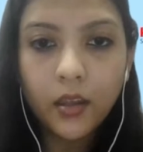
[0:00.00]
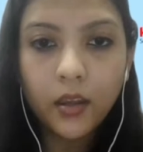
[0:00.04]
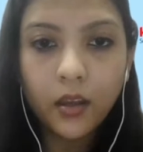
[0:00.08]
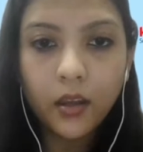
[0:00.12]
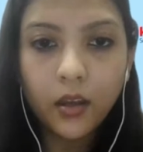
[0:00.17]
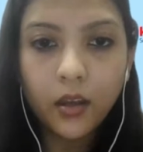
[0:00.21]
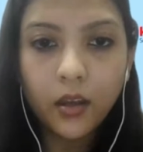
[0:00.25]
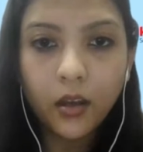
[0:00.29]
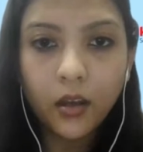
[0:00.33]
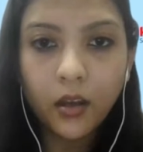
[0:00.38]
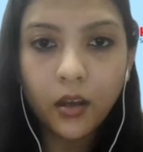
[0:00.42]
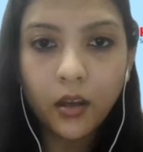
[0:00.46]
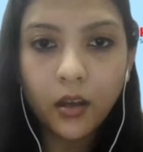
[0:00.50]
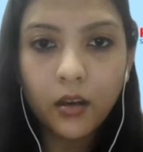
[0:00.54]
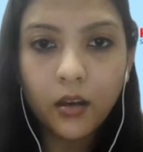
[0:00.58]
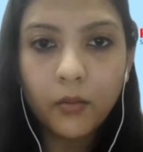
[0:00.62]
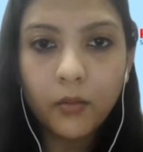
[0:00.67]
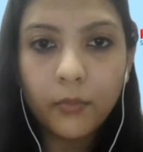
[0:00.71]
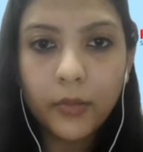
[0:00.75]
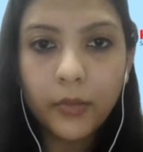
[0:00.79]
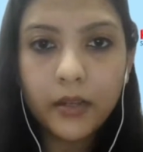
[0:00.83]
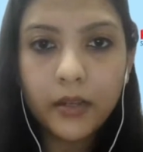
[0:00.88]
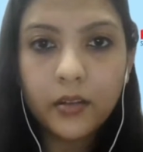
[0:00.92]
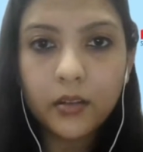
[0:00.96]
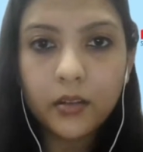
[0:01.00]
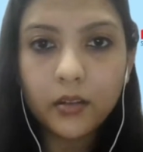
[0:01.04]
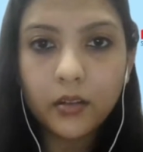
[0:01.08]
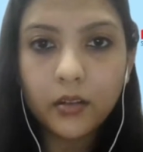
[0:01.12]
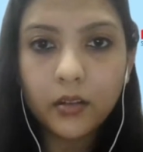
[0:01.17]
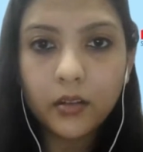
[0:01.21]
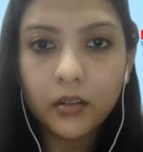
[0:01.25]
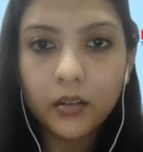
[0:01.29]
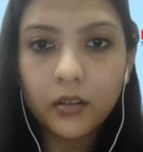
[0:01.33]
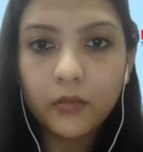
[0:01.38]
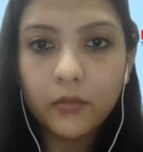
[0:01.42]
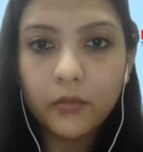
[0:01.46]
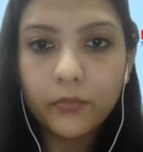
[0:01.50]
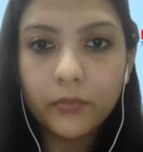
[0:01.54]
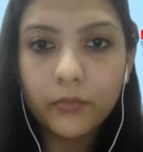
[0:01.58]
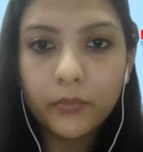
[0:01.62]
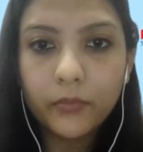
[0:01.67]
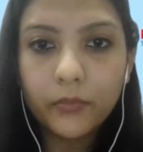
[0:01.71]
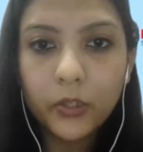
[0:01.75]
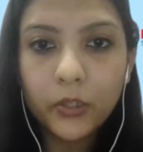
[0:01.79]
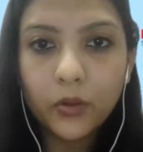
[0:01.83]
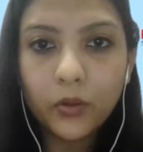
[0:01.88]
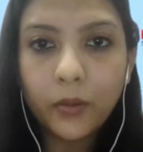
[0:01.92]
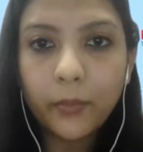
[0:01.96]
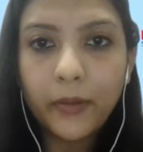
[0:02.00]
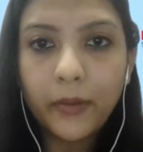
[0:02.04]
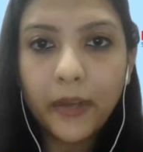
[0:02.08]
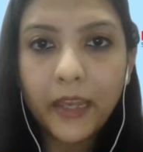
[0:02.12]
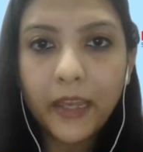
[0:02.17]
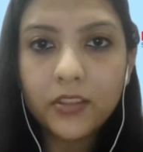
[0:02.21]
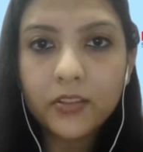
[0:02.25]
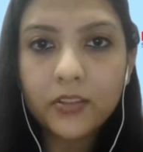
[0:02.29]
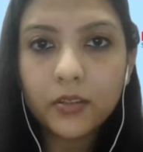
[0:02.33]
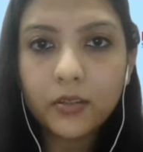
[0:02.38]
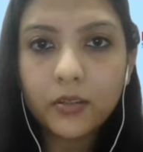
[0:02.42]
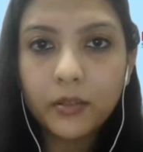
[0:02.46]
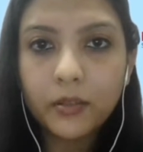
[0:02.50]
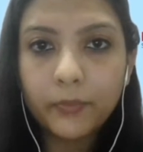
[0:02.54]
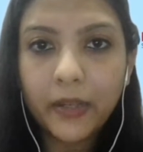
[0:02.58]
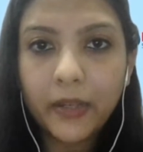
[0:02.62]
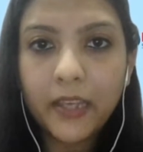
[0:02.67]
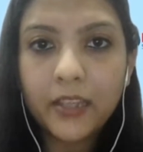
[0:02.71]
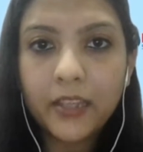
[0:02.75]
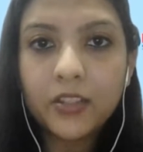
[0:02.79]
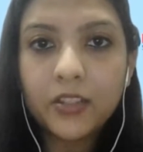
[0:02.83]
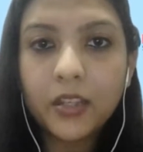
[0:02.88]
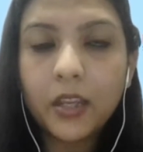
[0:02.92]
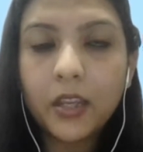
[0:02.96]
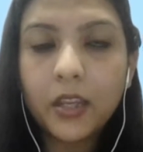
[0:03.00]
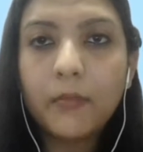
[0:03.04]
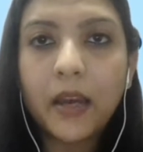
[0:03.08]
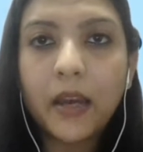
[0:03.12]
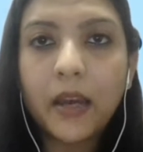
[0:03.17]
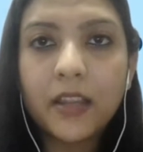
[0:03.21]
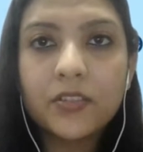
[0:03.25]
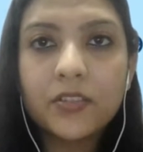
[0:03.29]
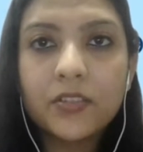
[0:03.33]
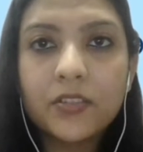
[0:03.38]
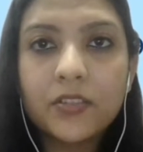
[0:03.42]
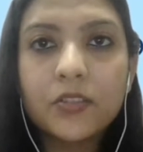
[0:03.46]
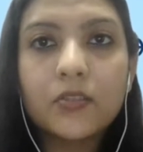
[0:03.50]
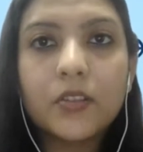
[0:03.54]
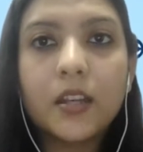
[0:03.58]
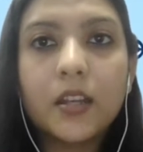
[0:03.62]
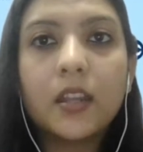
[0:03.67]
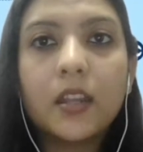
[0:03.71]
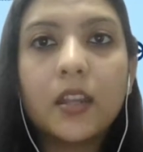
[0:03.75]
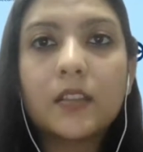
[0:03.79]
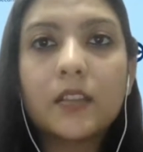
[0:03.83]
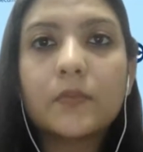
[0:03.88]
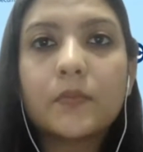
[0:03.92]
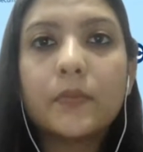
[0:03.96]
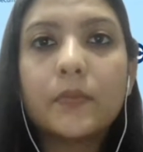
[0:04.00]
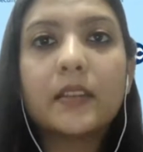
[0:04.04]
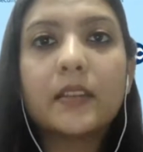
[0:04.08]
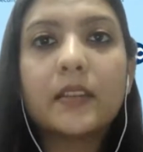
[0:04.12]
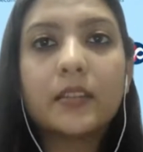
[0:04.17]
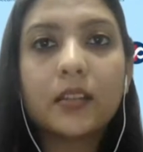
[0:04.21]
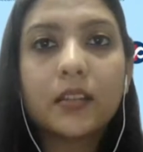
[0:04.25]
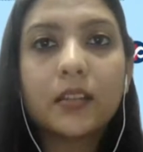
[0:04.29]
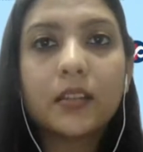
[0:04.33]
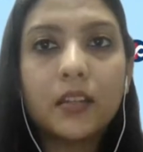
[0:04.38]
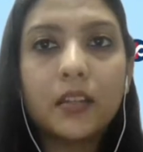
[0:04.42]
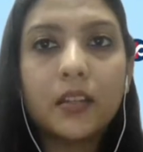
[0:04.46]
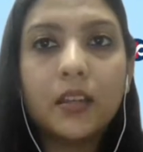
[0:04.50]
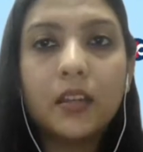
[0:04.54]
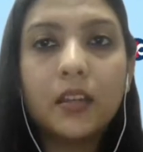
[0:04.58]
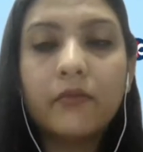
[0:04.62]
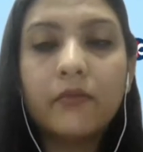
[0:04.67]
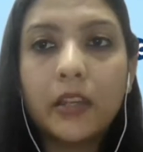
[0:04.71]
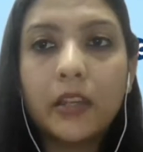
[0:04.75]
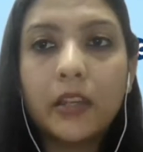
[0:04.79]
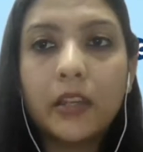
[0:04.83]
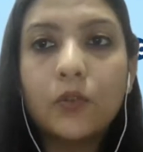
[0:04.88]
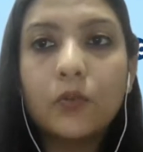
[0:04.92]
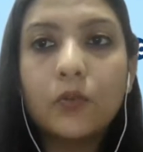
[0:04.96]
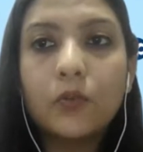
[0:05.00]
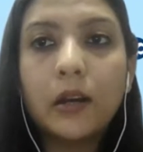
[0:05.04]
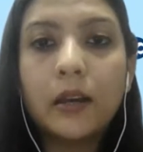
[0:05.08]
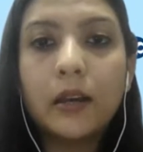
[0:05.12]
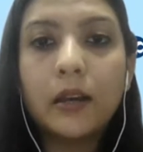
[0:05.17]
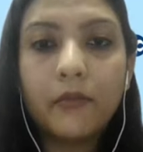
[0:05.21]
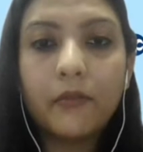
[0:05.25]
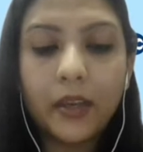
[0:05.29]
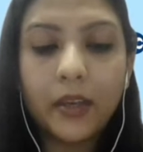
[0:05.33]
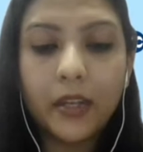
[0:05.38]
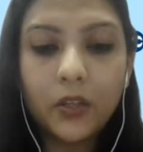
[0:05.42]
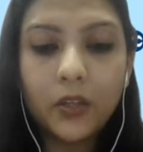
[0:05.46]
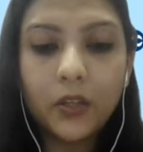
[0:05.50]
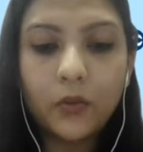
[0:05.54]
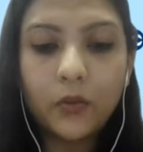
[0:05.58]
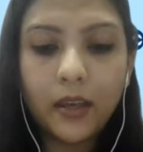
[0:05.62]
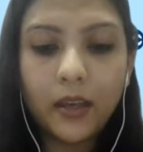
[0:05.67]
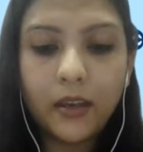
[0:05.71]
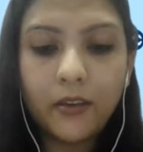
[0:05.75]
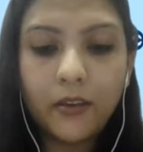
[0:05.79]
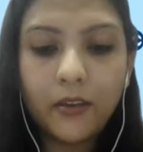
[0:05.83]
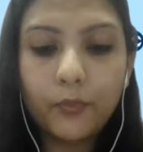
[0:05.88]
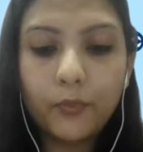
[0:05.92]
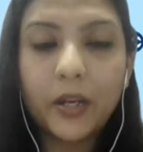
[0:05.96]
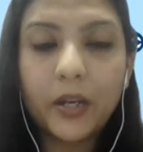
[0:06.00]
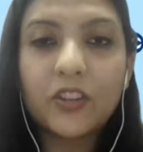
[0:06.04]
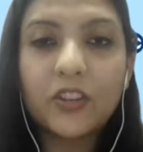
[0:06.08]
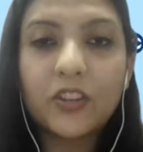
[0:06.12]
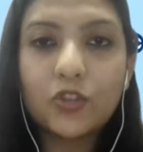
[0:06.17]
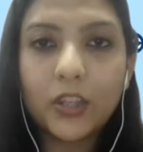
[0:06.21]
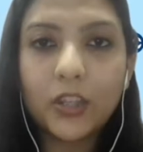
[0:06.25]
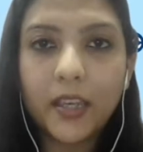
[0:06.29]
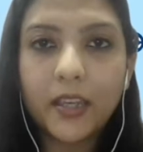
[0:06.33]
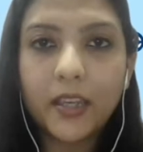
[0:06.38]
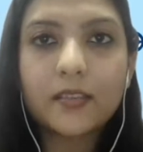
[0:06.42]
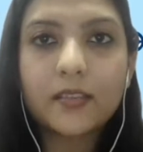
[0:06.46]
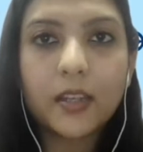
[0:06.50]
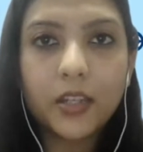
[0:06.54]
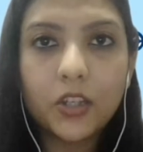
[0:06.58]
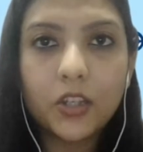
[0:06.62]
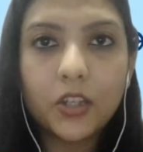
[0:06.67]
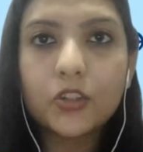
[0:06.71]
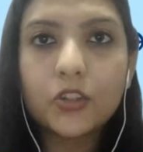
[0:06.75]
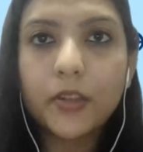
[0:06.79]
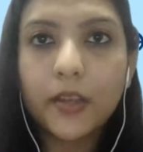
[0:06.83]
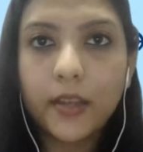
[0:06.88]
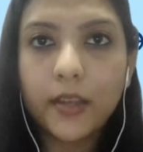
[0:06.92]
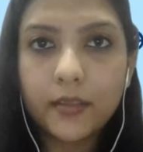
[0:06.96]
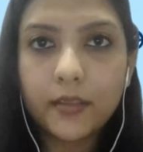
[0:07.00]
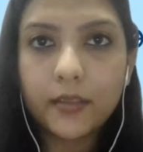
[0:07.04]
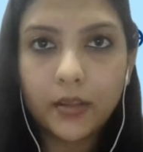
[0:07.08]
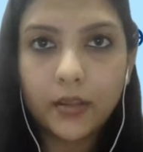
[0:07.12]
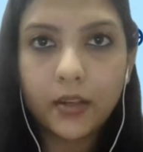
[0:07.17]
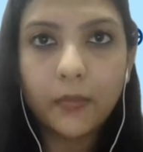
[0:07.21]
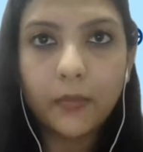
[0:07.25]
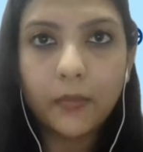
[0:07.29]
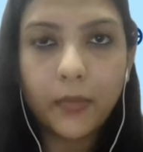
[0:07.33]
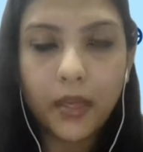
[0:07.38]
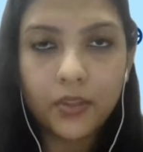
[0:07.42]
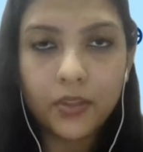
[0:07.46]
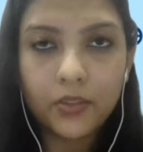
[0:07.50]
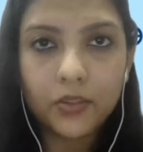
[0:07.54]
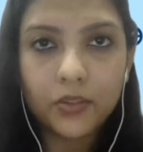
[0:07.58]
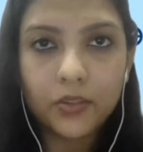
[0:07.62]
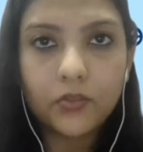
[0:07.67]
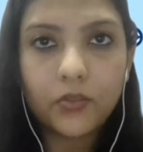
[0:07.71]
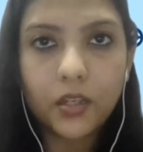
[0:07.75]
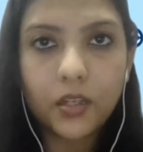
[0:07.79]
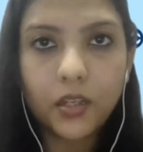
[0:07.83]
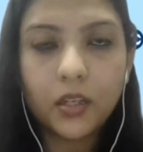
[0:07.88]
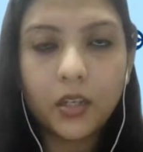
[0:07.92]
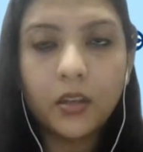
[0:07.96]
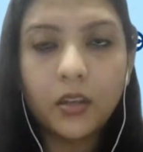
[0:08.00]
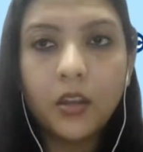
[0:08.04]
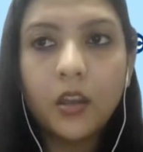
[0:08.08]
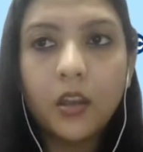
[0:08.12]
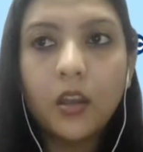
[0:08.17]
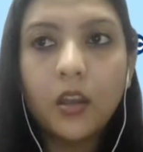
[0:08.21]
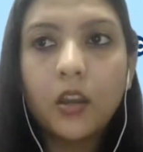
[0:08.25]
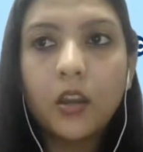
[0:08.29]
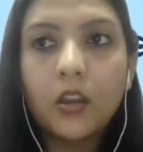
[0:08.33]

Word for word: uh, but uh, you know pledge eh, pledging in margin trading is basically when you are when you have purchased any shares under margin trading